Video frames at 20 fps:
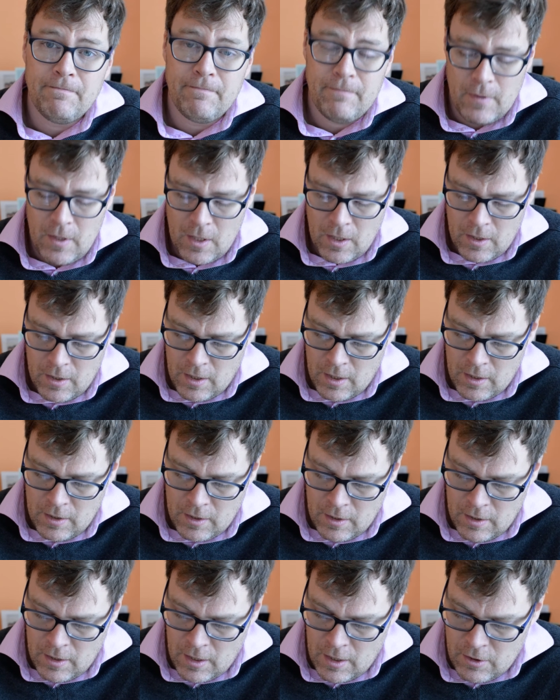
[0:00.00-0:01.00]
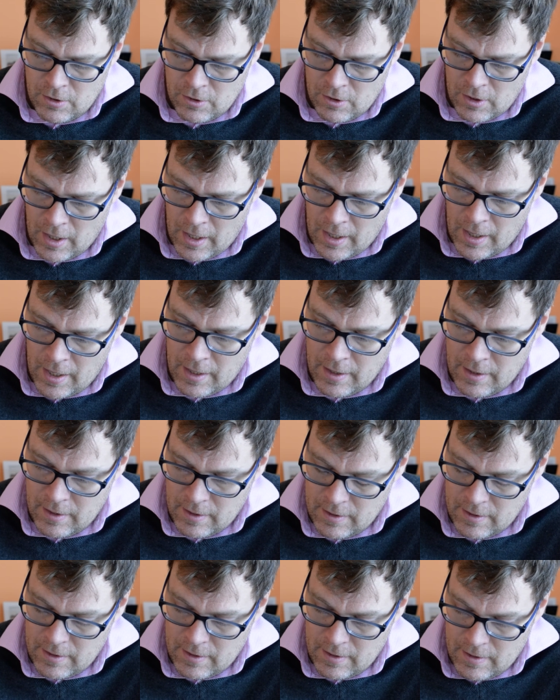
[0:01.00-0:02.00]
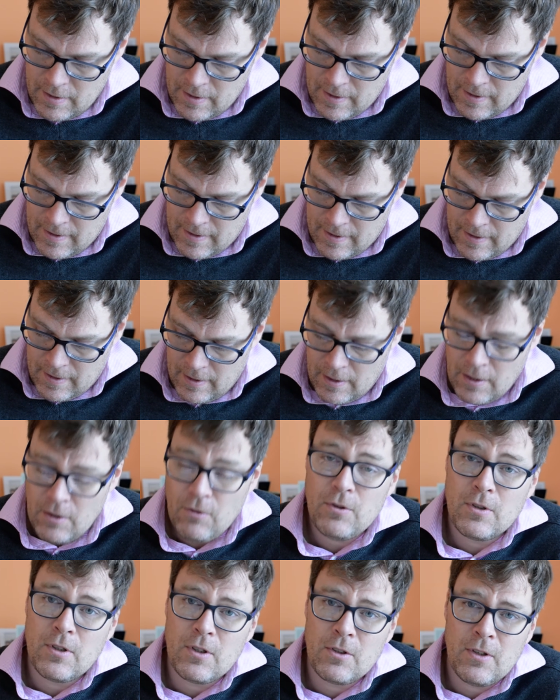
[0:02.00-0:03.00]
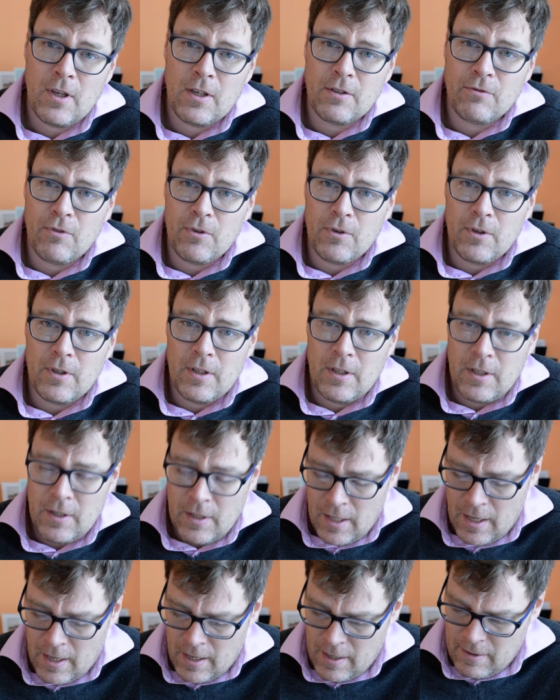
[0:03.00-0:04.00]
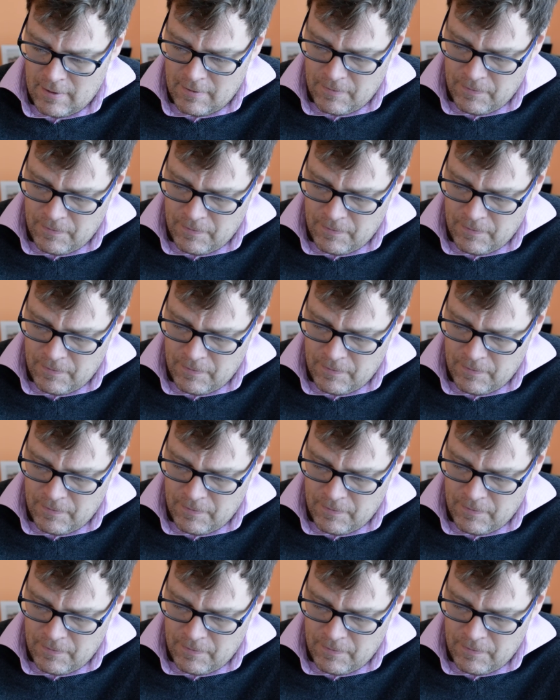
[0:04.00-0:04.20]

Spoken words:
that nature had. And he was successful in that.